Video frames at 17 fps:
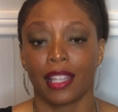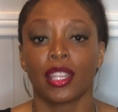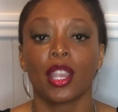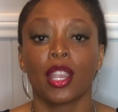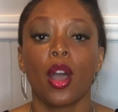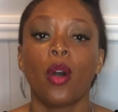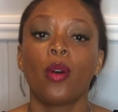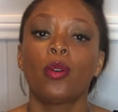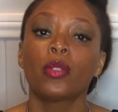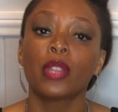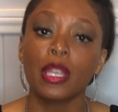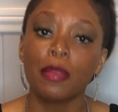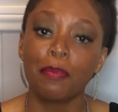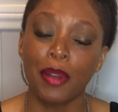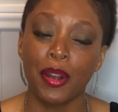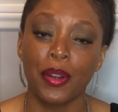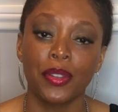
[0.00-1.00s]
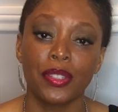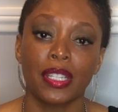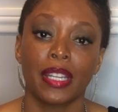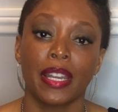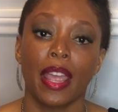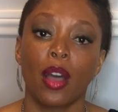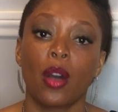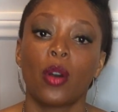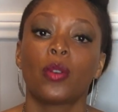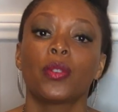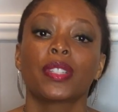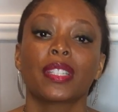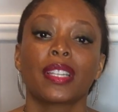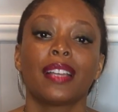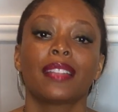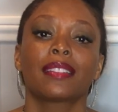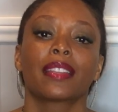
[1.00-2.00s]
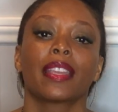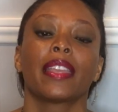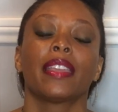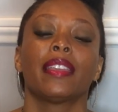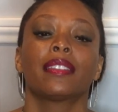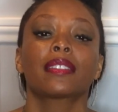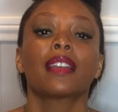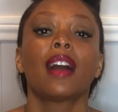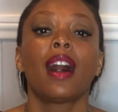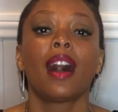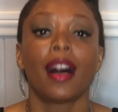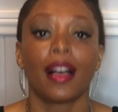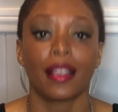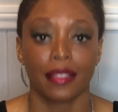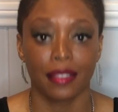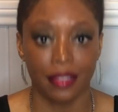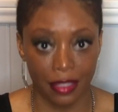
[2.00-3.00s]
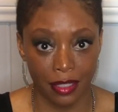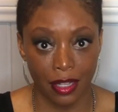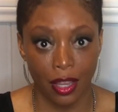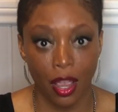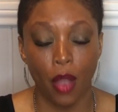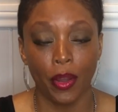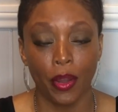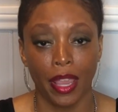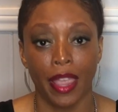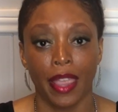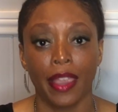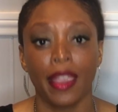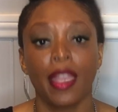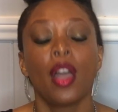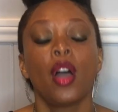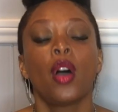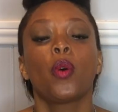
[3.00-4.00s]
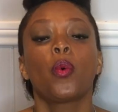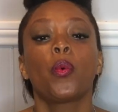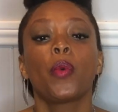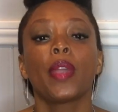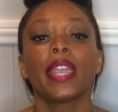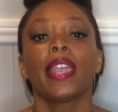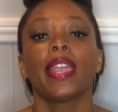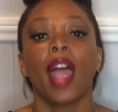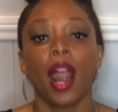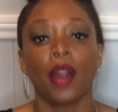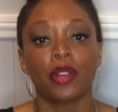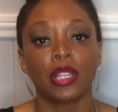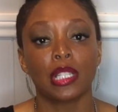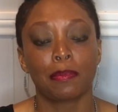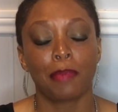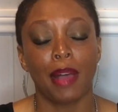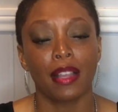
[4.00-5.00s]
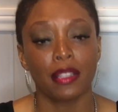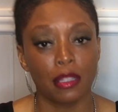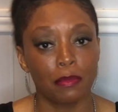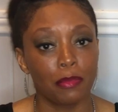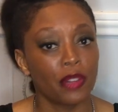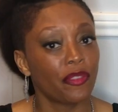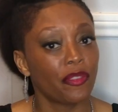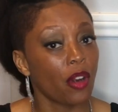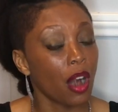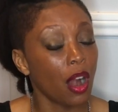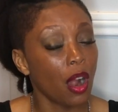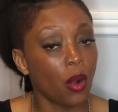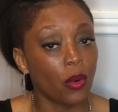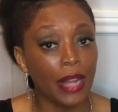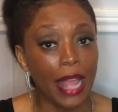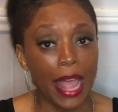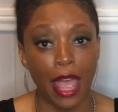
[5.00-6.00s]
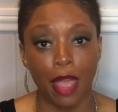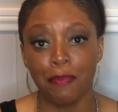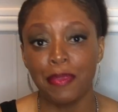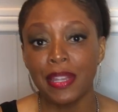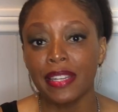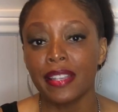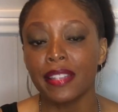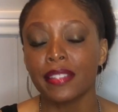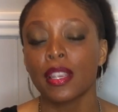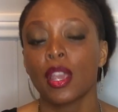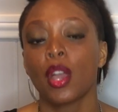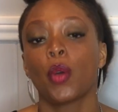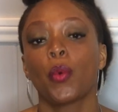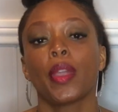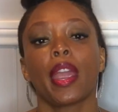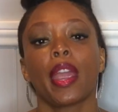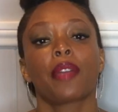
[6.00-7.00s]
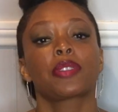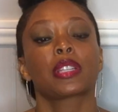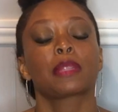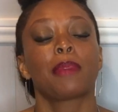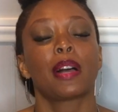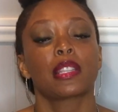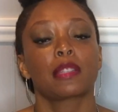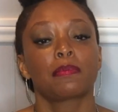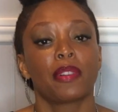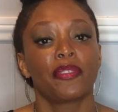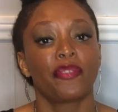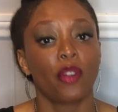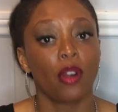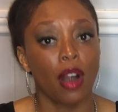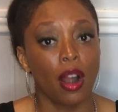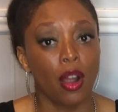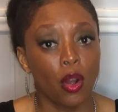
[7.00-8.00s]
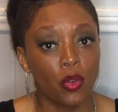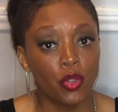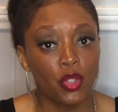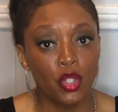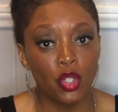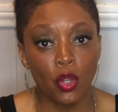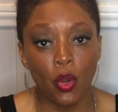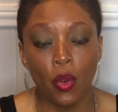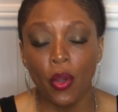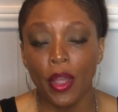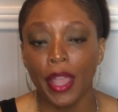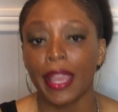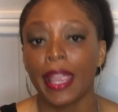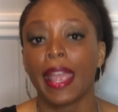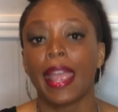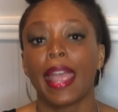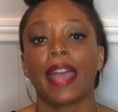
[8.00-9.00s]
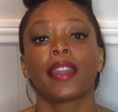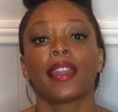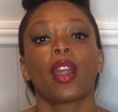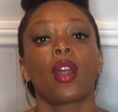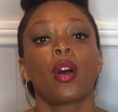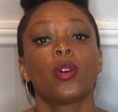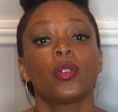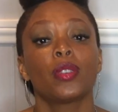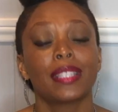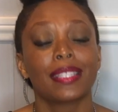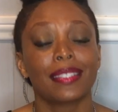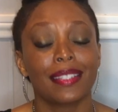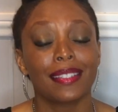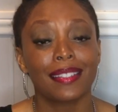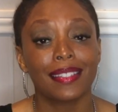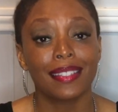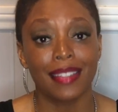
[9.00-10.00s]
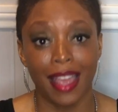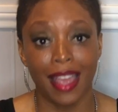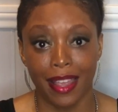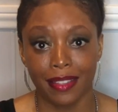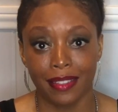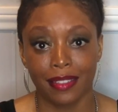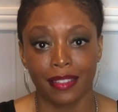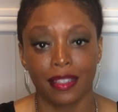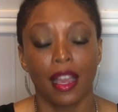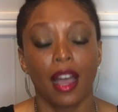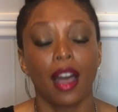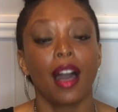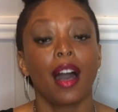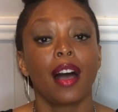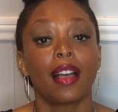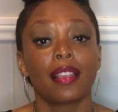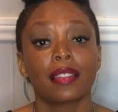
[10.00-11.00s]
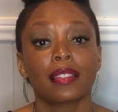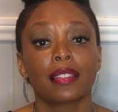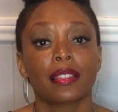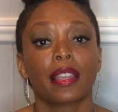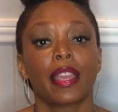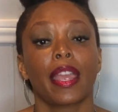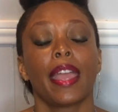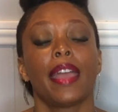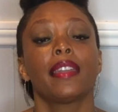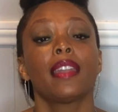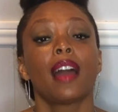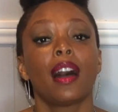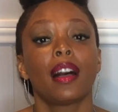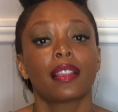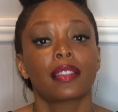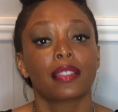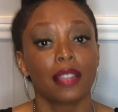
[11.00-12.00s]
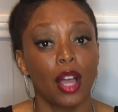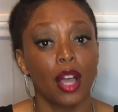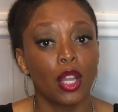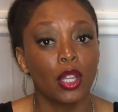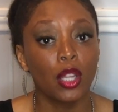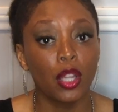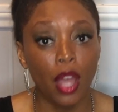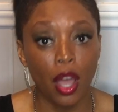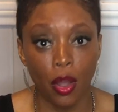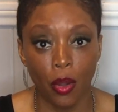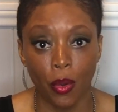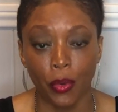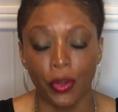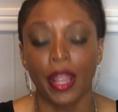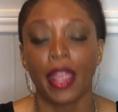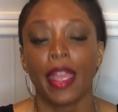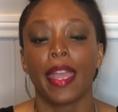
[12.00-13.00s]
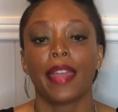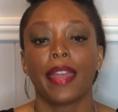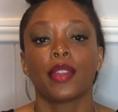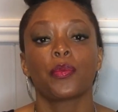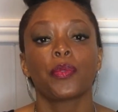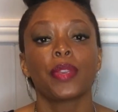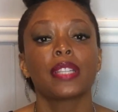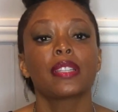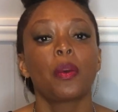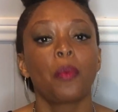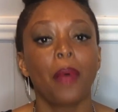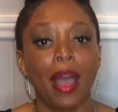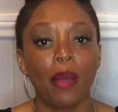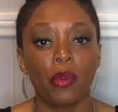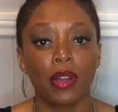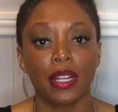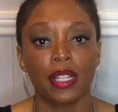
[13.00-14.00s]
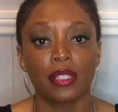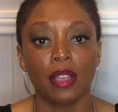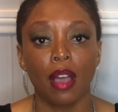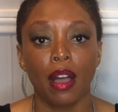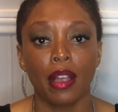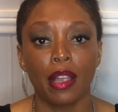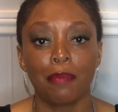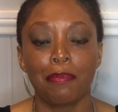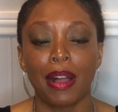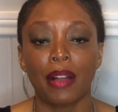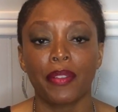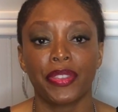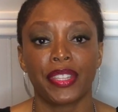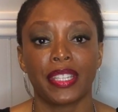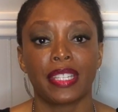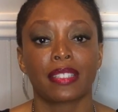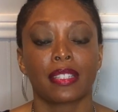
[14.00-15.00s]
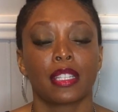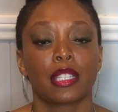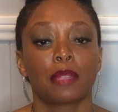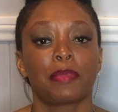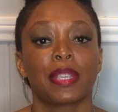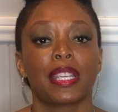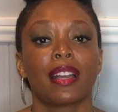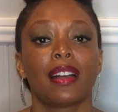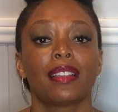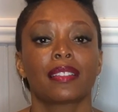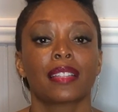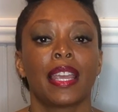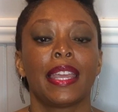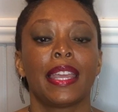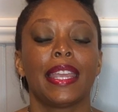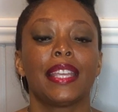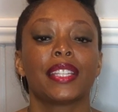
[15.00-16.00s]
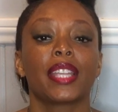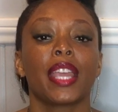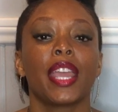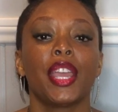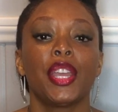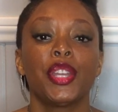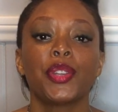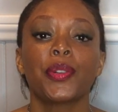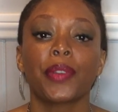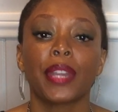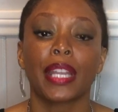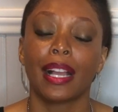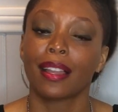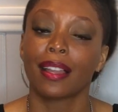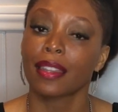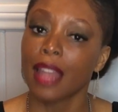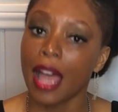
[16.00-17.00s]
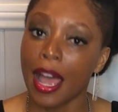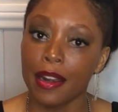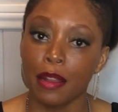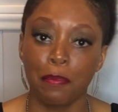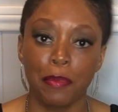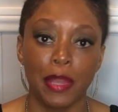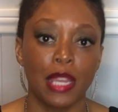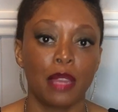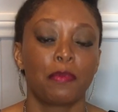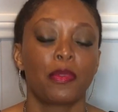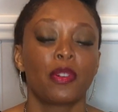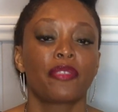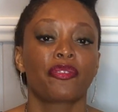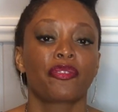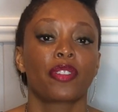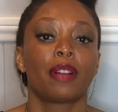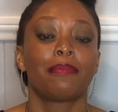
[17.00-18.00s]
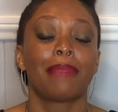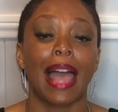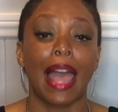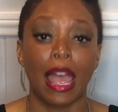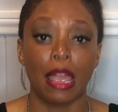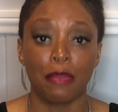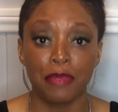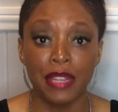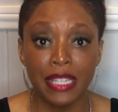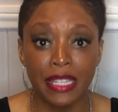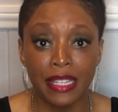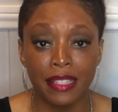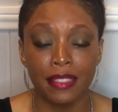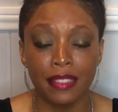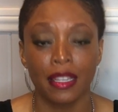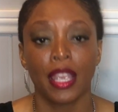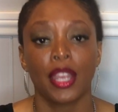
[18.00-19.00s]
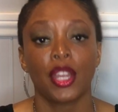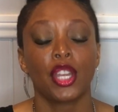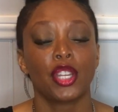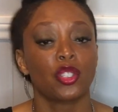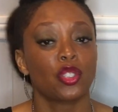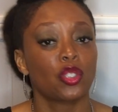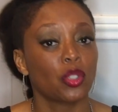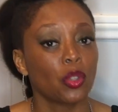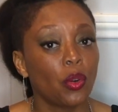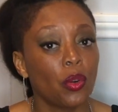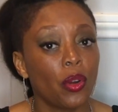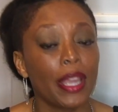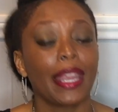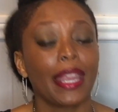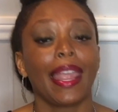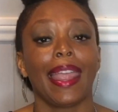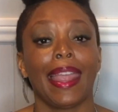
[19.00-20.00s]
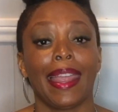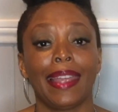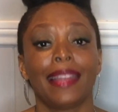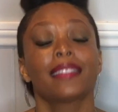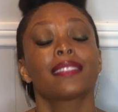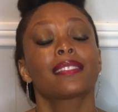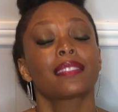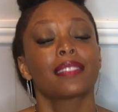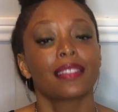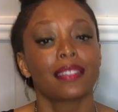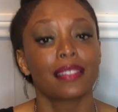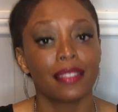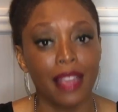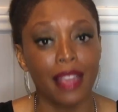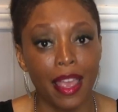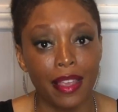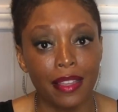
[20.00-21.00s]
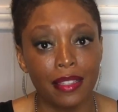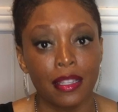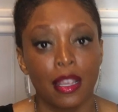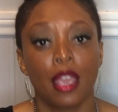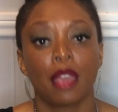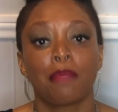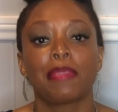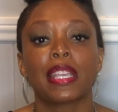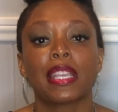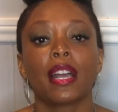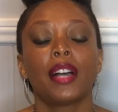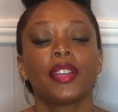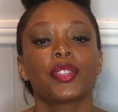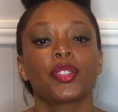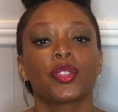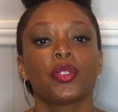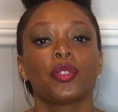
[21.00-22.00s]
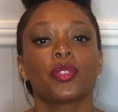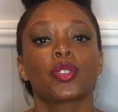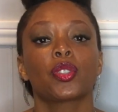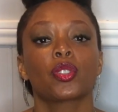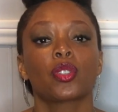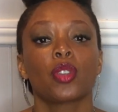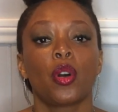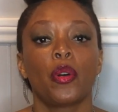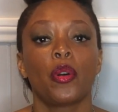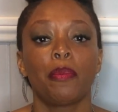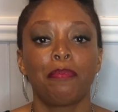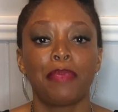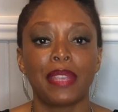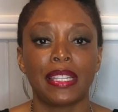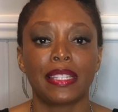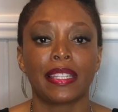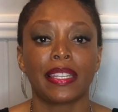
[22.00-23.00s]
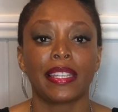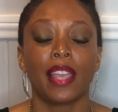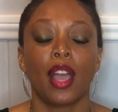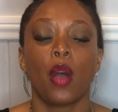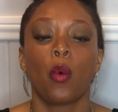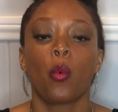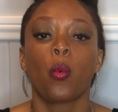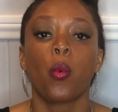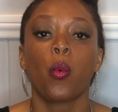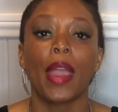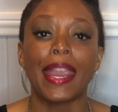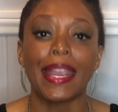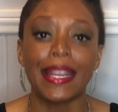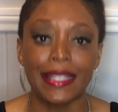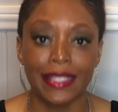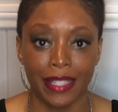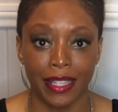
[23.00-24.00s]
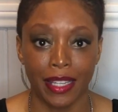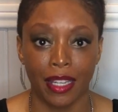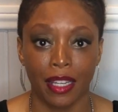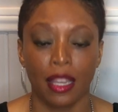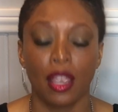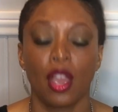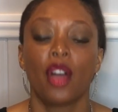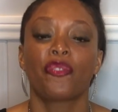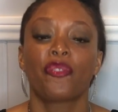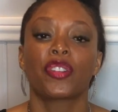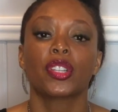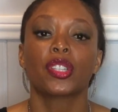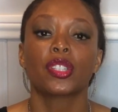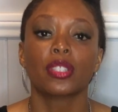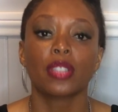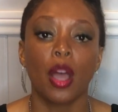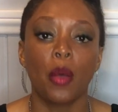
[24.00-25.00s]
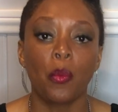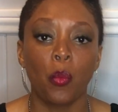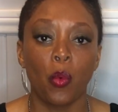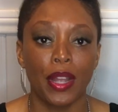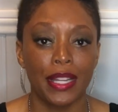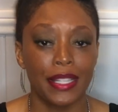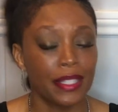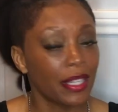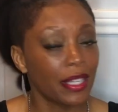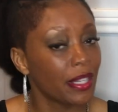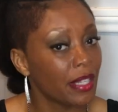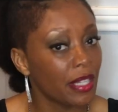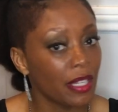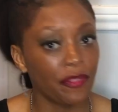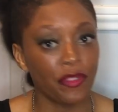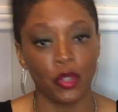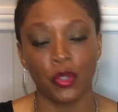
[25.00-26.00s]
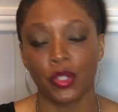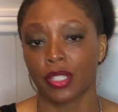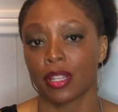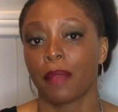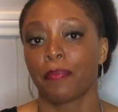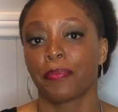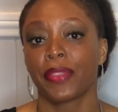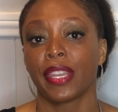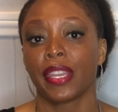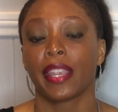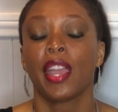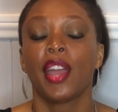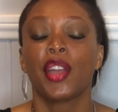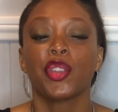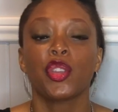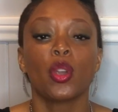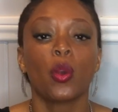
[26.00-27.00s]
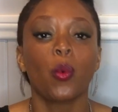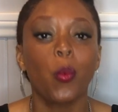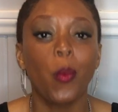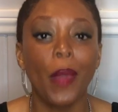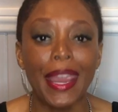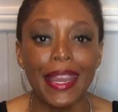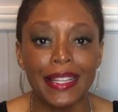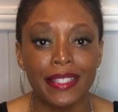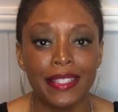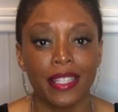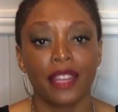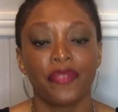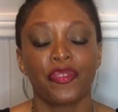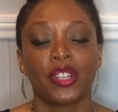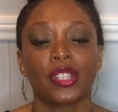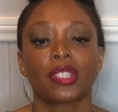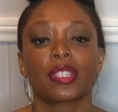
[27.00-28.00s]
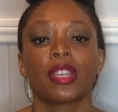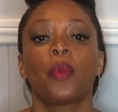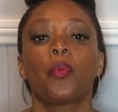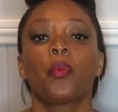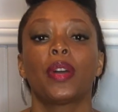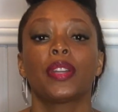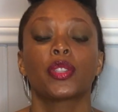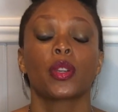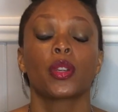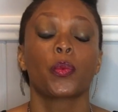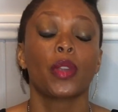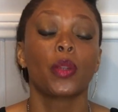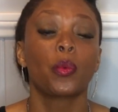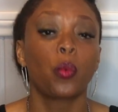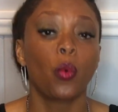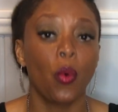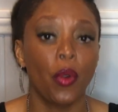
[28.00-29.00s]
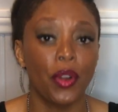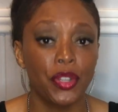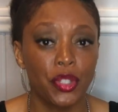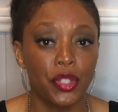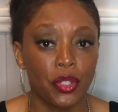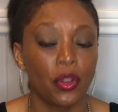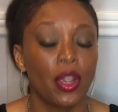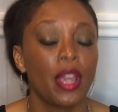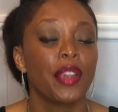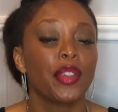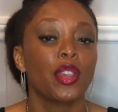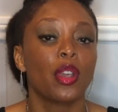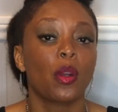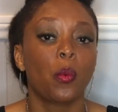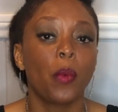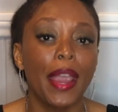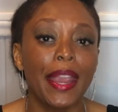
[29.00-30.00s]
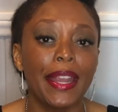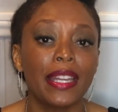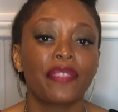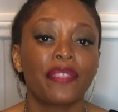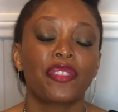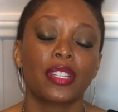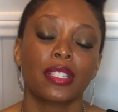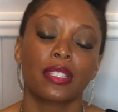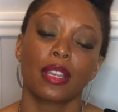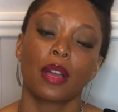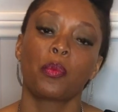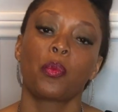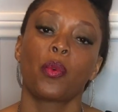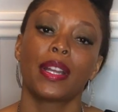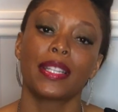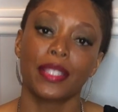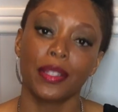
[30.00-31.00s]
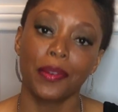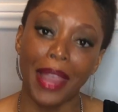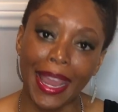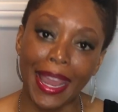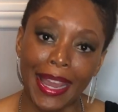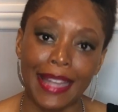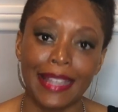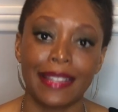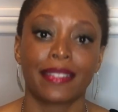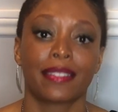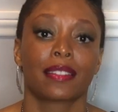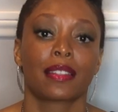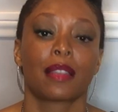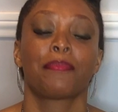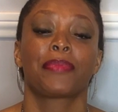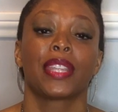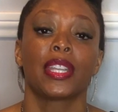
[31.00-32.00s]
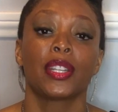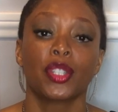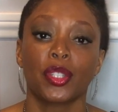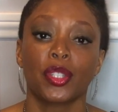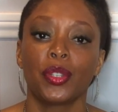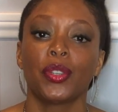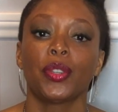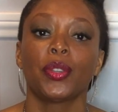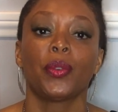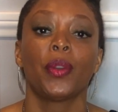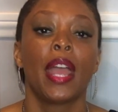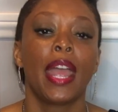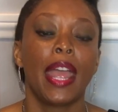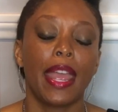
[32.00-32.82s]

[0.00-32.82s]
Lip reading: The only person that owes us is us. Okay? We are responsible for our own happiness. We are responsible for our own joy and our own success. Us and us alone. And the reason why I want to talk about this is because it's hindering a lot of people from happiness and joy and success, because you're so busy waiting for someone to give you something. You're waiting for someone to reward you. You're waiting for someone to hand something to you.